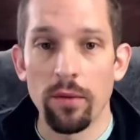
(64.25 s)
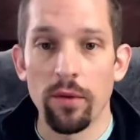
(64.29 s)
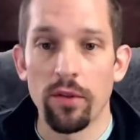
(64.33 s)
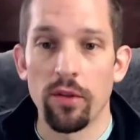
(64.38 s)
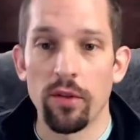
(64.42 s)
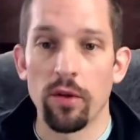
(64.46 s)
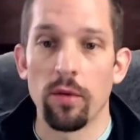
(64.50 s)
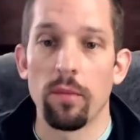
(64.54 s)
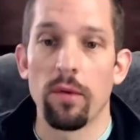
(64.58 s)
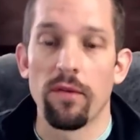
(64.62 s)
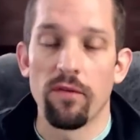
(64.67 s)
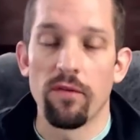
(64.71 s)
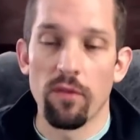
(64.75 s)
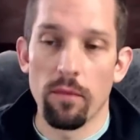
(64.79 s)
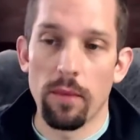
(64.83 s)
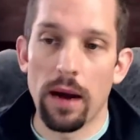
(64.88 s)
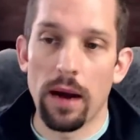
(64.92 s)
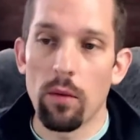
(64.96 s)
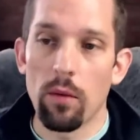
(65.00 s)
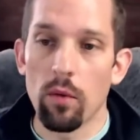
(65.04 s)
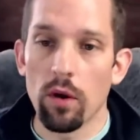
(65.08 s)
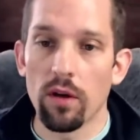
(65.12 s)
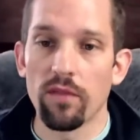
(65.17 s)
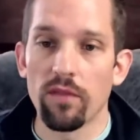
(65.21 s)
with you, but for my
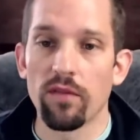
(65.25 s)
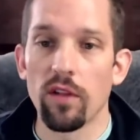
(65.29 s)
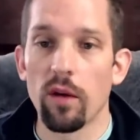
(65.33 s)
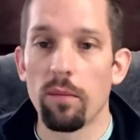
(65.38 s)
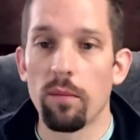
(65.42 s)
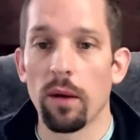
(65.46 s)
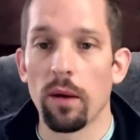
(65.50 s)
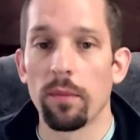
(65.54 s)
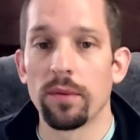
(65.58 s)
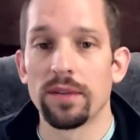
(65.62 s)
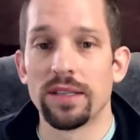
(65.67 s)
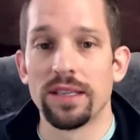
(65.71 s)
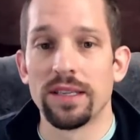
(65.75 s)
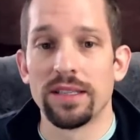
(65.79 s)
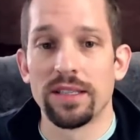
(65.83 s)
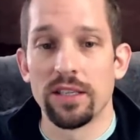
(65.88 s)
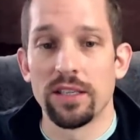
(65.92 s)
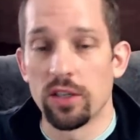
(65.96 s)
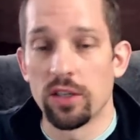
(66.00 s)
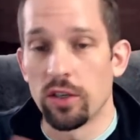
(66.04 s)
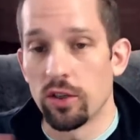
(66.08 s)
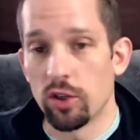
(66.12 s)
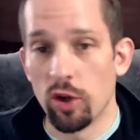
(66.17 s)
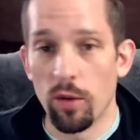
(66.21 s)
workflow purposes,
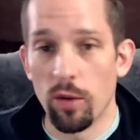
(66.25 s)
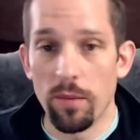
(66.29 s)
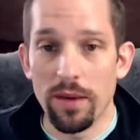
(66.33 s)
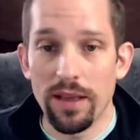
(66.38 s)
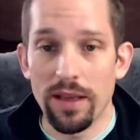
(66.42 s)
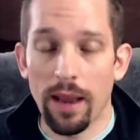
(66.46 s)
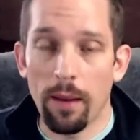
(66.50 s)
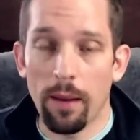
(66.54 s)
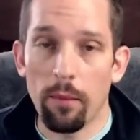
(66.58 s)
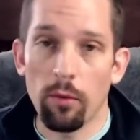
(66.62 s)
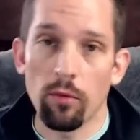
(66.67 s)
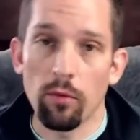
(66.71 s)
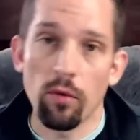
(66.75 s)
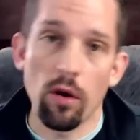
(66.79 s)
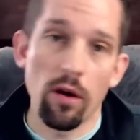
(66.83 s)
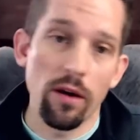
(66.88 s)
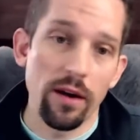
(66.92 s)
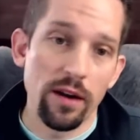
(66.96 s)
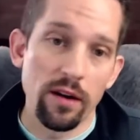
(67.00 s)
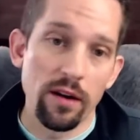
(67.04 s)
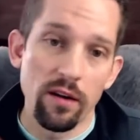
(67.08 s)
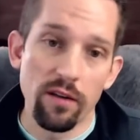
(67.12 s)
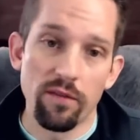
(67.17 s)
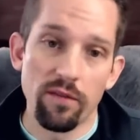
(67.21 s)
it's Adobe Camera Raw
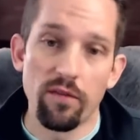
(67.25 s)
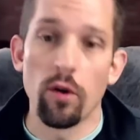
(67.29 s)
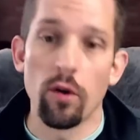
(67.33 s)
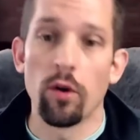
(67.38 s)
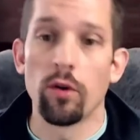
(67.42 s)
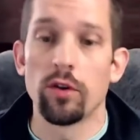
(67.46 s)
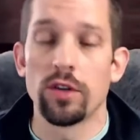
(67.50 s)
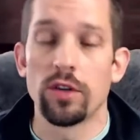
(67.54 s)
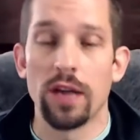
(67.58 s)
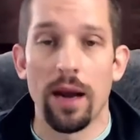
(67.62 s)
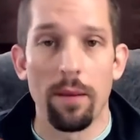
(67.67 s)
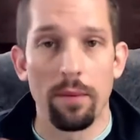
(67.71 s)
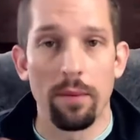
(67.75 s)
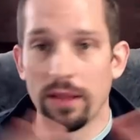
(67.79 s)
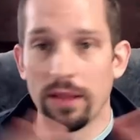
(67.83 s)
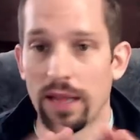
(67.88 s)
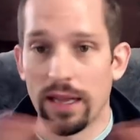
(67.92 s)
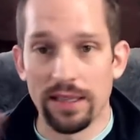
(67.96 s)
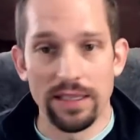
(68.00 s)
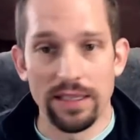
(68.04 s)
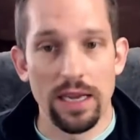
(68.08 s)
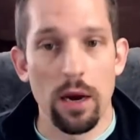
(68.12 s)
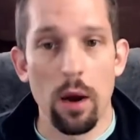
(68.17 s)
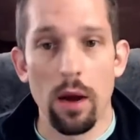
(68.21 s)
into Photoshop, and
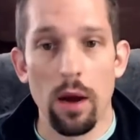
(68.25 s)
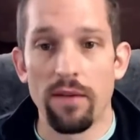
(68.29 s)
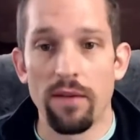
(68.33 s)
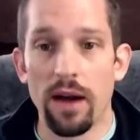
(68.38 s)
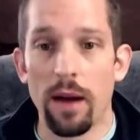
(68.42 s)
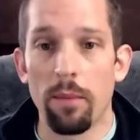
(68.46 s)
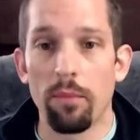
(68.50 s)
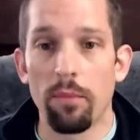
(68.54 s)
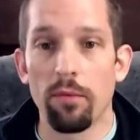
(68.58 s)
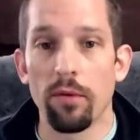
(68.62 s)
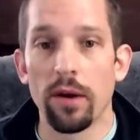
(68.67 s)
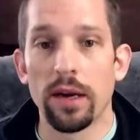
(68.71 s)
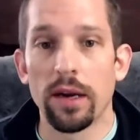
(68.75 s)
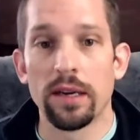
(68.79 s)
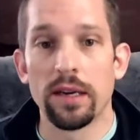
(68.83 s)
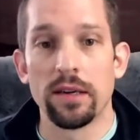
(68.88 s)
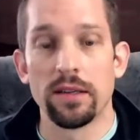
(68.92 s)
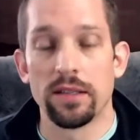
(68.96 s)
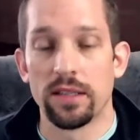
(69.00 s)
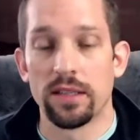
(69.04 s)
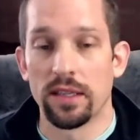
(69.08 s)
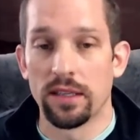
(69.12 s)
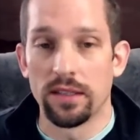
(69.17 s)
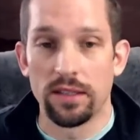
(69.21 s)
that's how I've operated
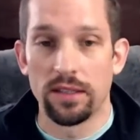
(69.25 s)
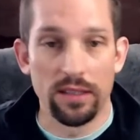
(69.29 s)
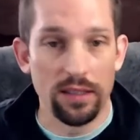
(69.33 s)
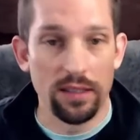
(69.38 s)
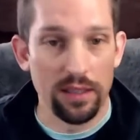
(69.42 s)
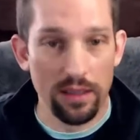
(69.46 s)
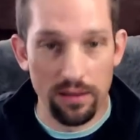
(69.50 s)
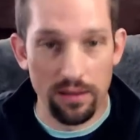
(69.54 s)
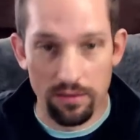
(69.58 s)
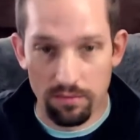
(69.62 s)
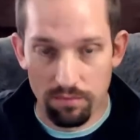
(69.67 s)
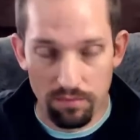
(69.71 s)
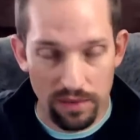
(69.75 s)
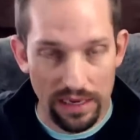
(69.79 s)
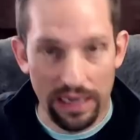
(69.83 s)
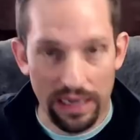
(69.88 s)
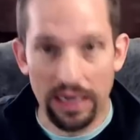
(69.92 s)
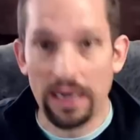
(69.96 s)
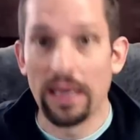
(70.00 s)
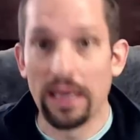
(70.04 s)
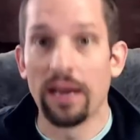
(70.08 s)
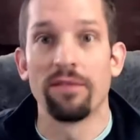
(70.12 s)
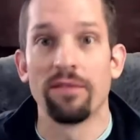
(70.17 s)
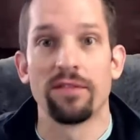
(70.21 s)
since the
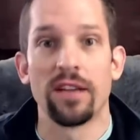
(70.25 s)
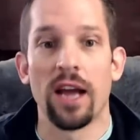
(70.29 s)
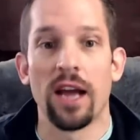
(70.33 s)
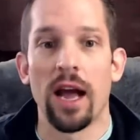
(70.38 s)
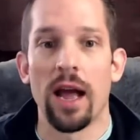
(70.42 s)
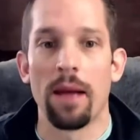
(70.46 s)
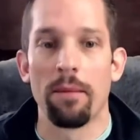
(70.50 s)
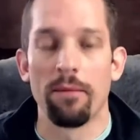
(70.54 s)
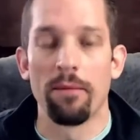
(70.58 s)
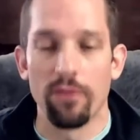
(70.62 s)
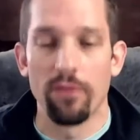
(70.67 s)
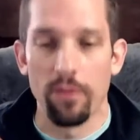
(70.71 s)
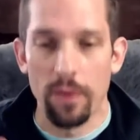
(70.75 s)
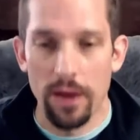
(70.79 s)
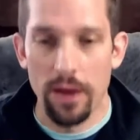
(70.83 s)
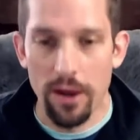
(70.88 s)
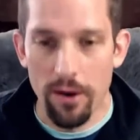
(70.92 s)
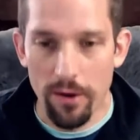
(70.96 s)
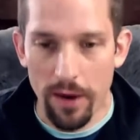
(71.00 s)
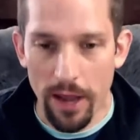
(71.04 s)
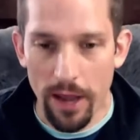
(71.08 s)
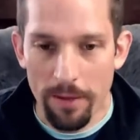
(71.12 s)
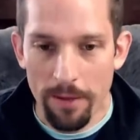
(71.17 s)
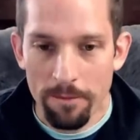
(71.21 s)
beginning of time for me,
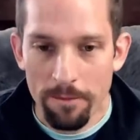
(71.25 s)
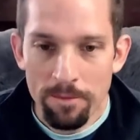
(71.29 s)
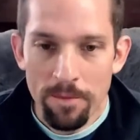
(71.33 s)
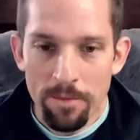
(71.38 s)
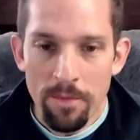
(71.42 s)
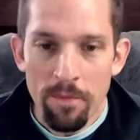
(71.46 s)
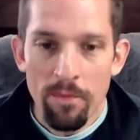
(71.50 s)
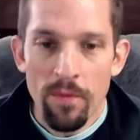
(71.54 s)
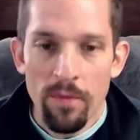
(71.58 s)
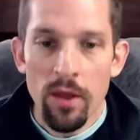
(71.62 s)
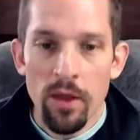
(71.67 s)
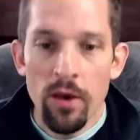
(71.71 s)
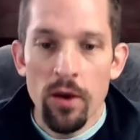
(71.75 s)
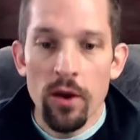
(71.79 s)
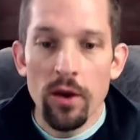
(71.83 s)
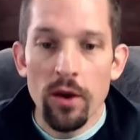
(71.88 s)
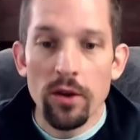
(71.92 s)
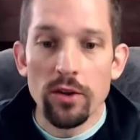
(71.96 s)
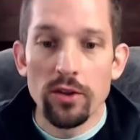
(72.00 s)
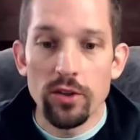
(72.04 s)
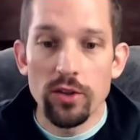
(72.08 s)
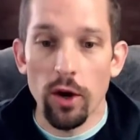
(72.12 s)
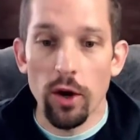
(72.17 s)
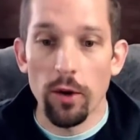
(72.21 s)
okay?
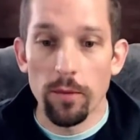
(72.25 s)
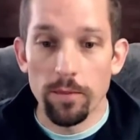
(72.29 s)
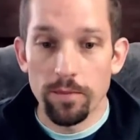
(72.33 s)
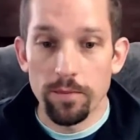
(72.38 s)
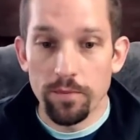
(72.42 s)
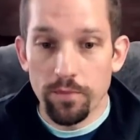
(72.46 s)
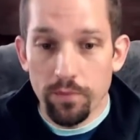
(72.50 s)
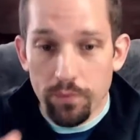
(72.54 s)
So,